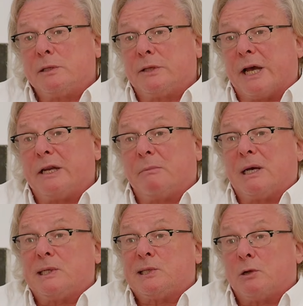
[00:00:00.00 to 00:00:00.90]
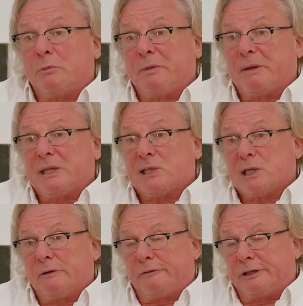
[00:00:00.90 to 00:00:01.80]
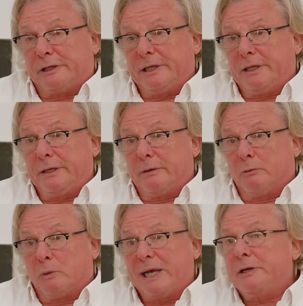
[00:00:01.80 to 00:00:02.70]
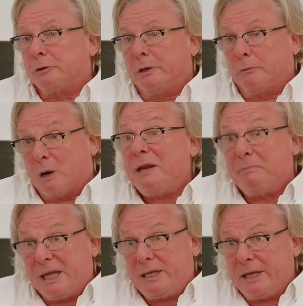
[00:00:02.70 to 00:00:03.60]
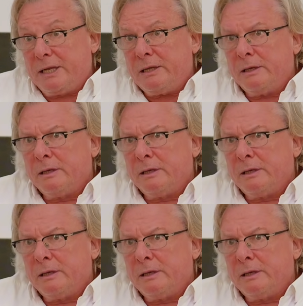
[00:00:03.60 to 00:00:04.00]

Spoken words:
dynamized homeopathic sulfur in winemaking,